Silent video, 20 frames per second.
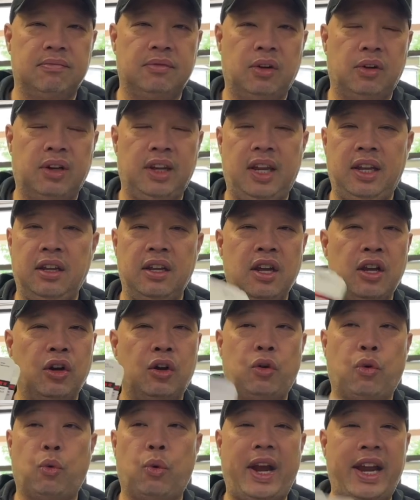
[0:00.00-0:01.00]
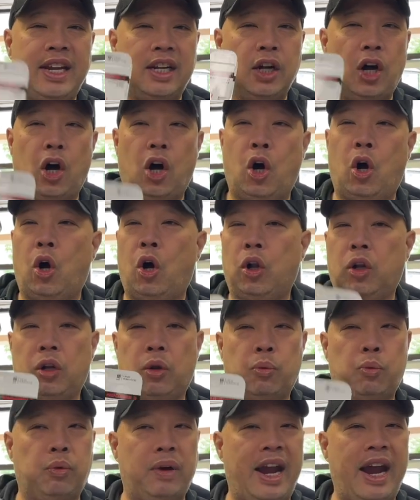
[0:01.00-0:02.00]
Okay? Great all
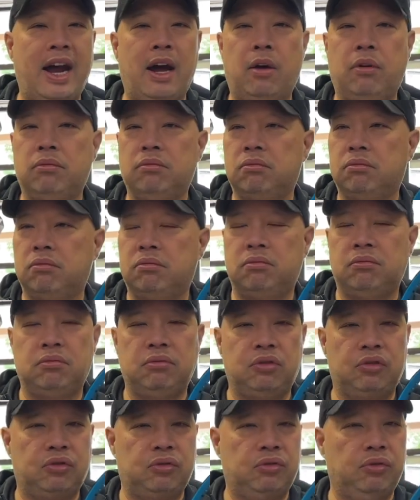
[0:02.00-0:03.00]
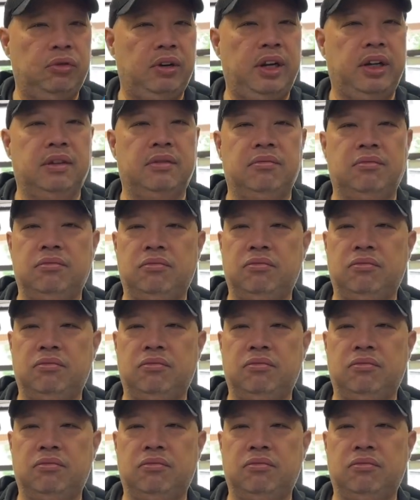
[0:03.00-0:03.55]
around string.